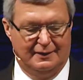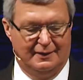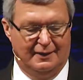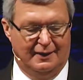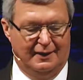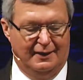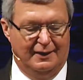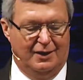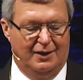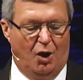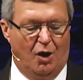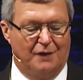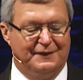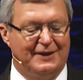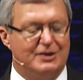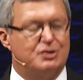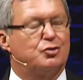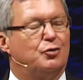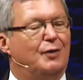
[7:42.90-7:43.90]
Uh, are
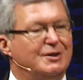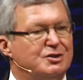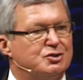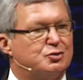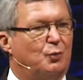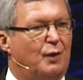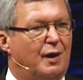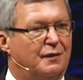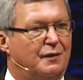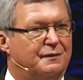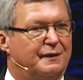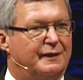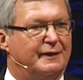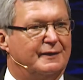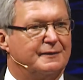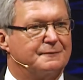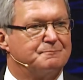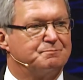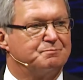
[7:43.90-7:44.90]
they trustworthy?
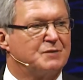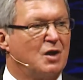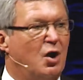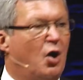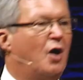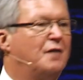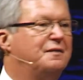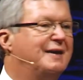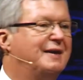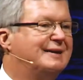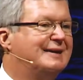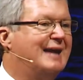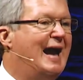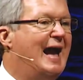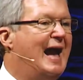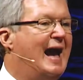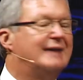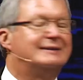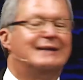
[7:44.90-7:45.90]
Are they
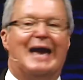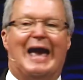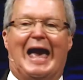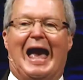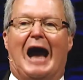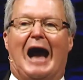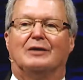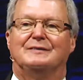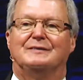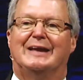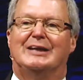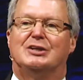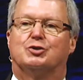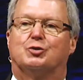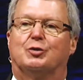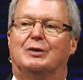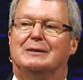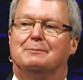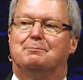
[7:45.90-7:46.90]
kind? How do they
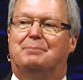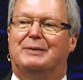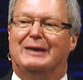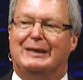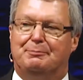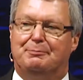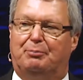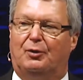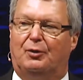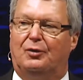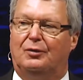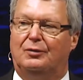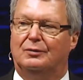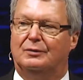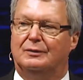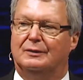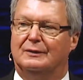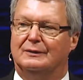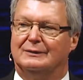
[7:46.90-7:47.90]
treat
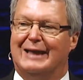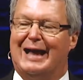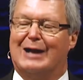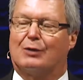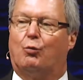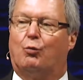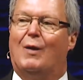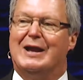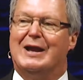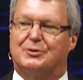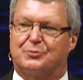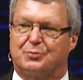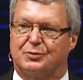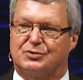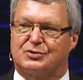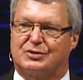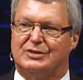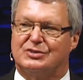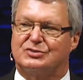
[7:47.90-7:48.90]
people like
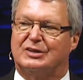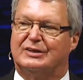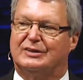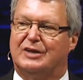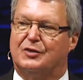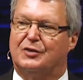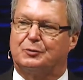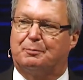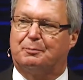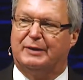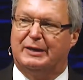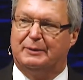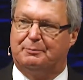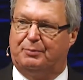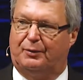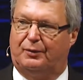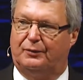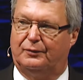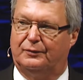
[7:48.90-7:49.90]
waitresses and other
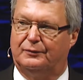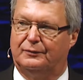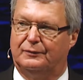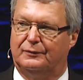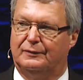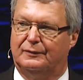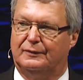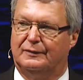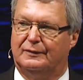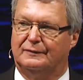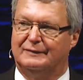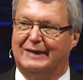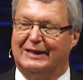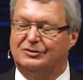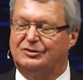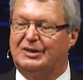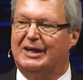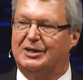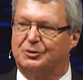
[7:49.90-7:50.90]
people?
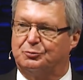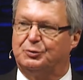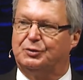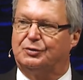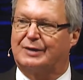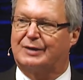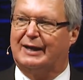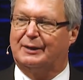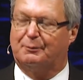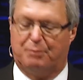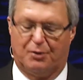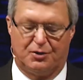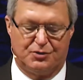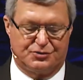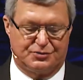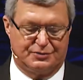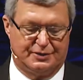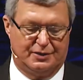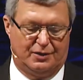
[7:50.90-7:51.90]
That'll tell you the real kind of
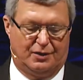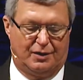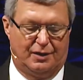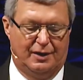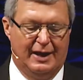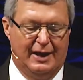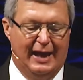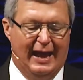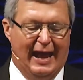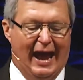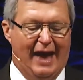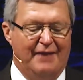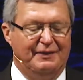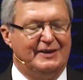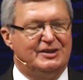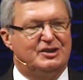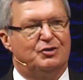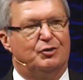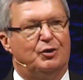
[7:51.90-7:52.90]
person they are. How
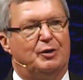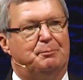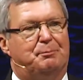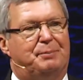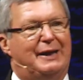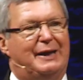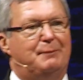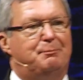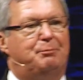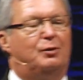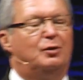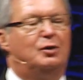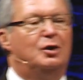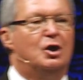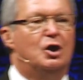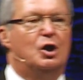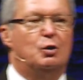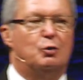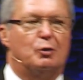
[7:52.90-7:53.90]
they treat people
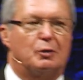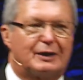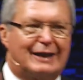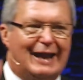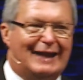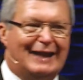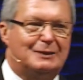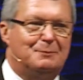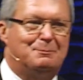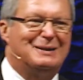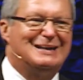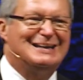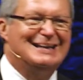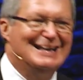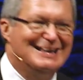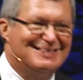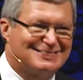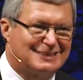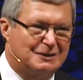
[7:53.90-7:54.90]
who are kind of
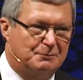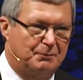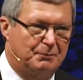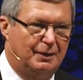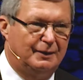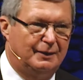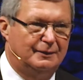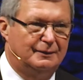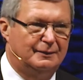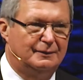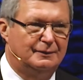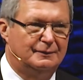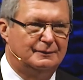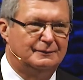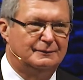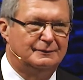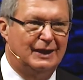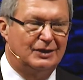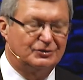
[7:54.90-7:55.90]
beneath them.
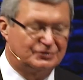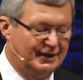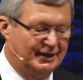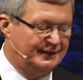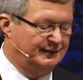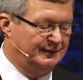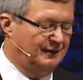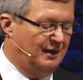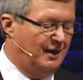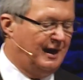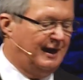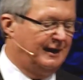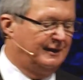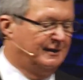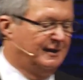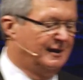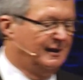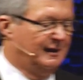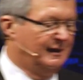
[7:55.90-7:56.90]
That'll tell you a
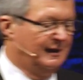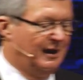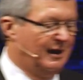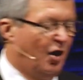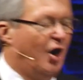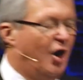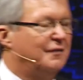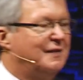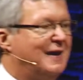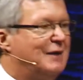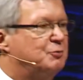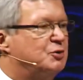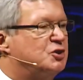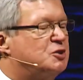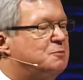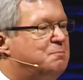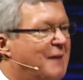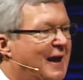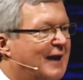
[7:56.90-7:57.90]
lot. Are they
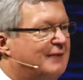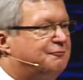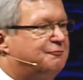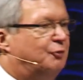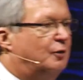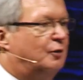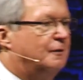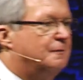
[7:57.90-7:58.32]
respectful?